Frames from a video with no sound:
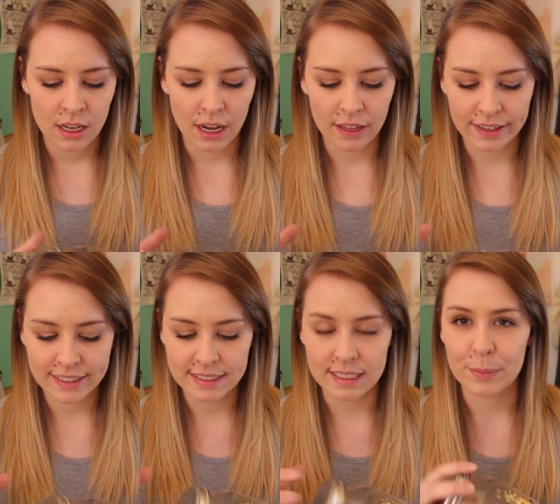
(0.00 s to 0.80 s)
I like
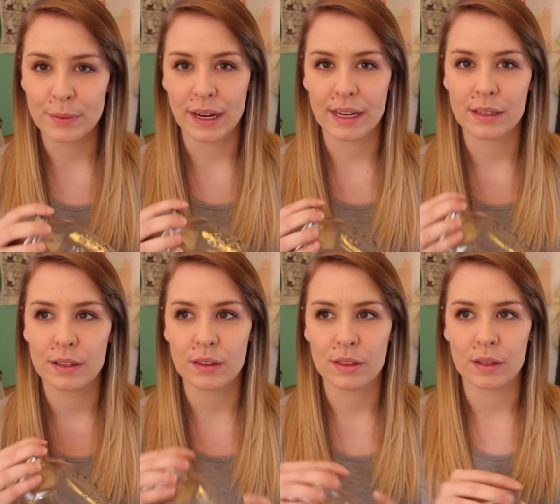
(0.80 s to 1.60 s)
to separate
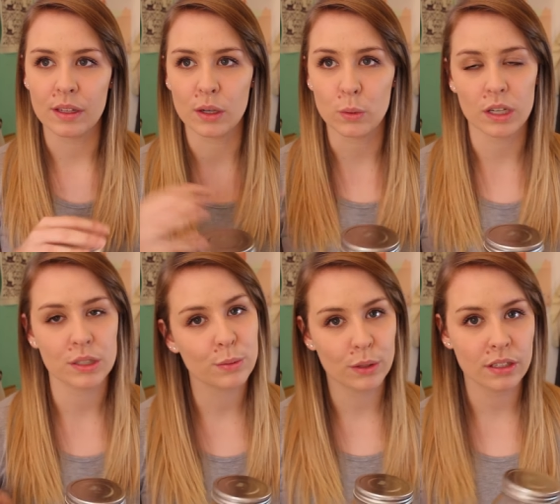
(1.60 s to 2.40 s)
the
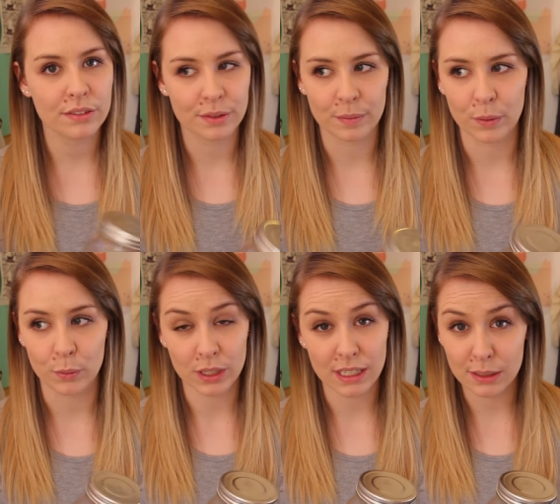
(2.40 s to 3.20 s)
gouache water from the
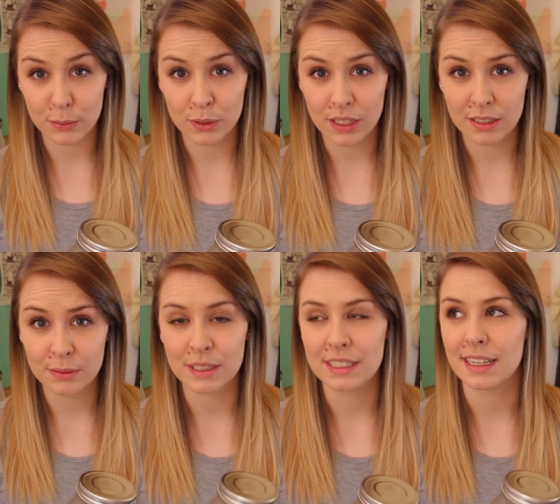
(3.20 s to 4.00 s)
watercolour water,
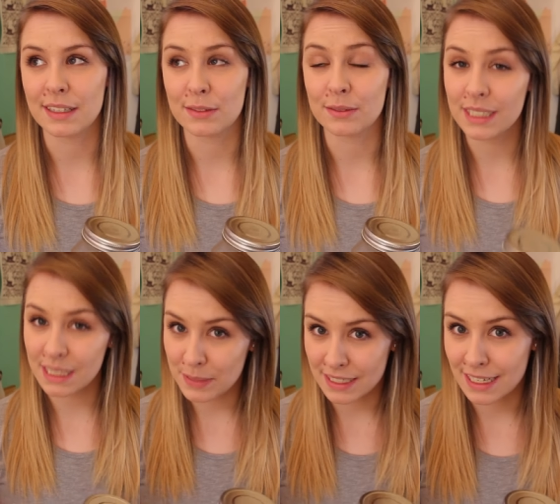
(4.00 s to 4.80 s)
which sounds really
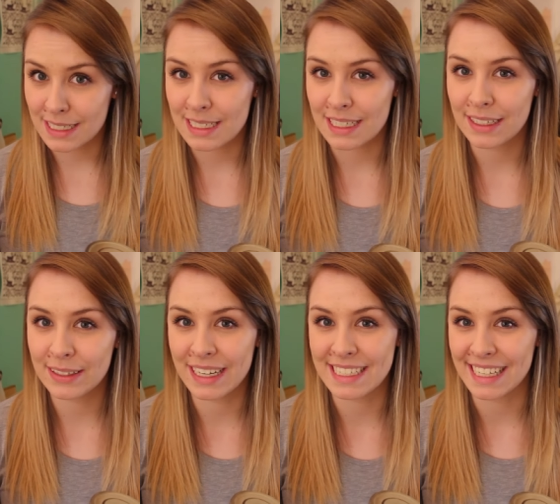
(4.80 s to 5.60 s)
pedantic
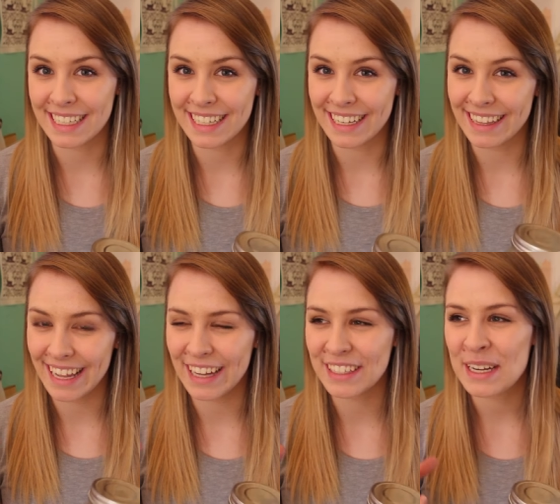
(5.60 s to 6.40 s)
when I say it out
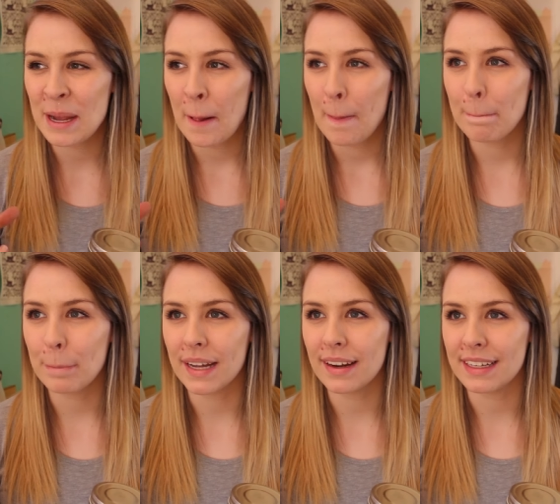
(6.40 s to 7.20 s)
loud,
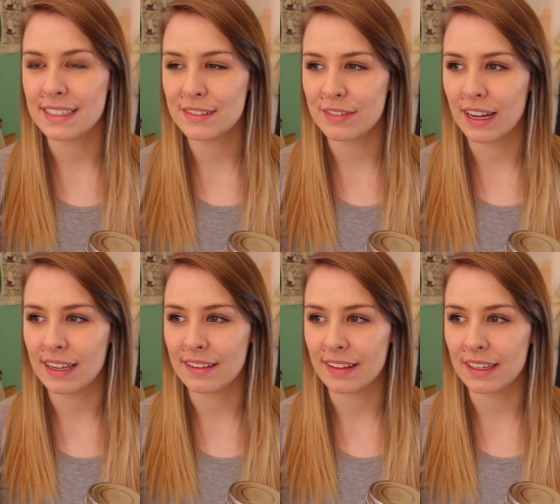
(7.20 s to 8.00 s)
but I just
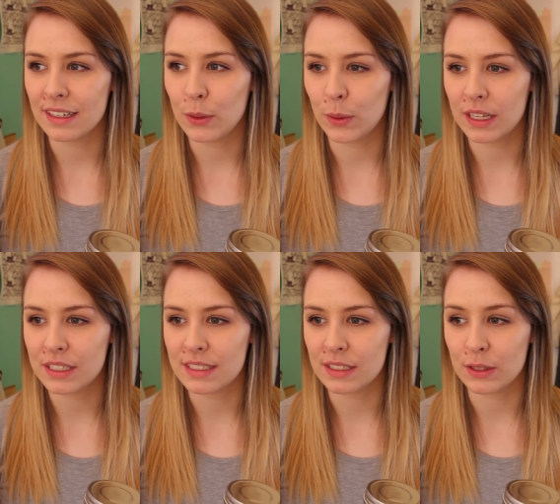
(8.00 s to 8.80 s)
find that
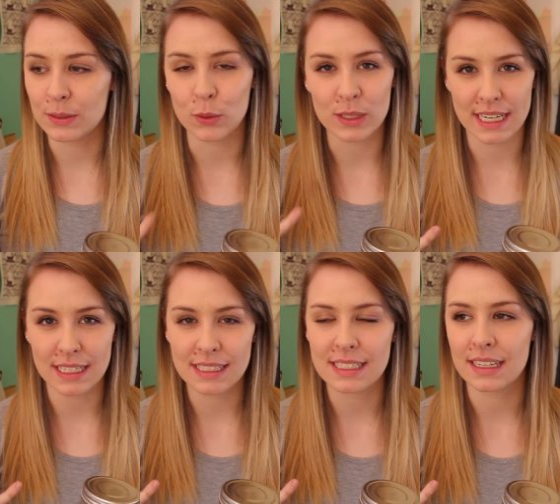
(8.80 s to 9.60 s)
gouache is a lot more
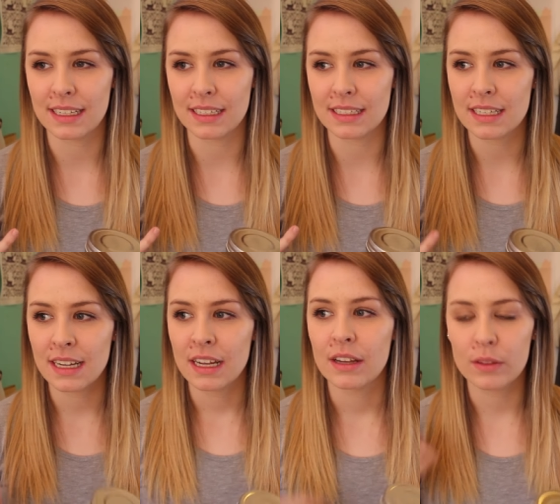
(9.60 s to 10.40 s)
dense and
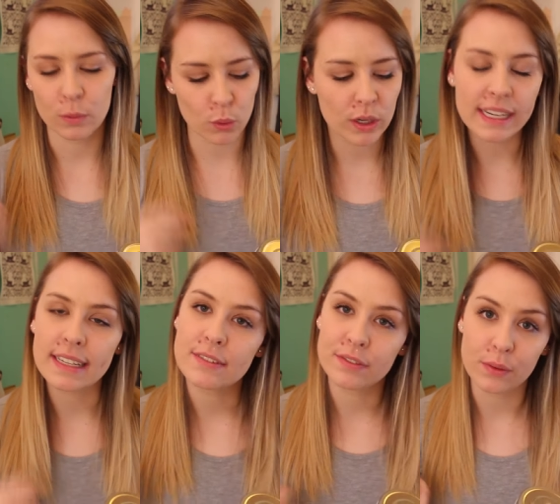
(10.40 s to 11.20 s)
the water
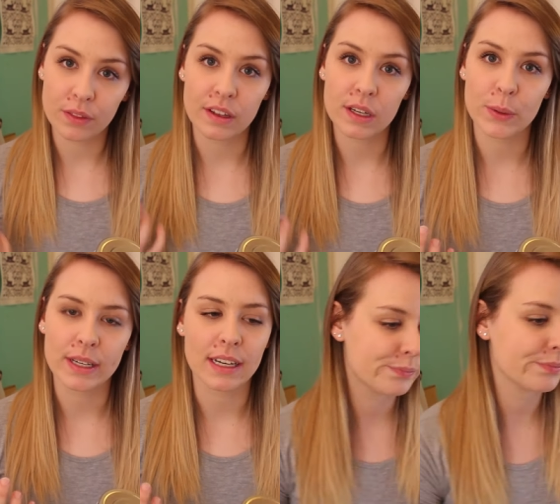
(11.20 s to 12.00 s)
gets filthier
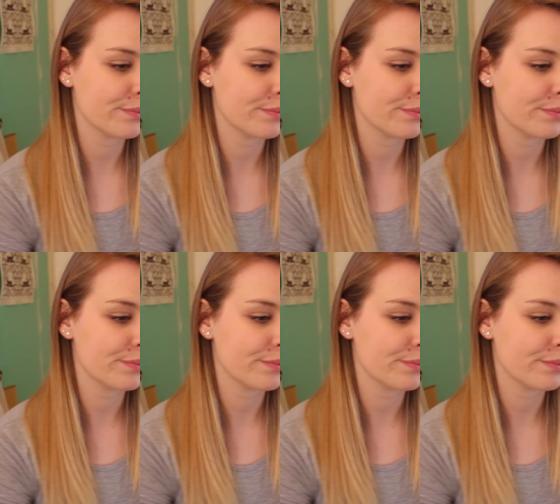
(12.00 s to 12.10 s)
quicker.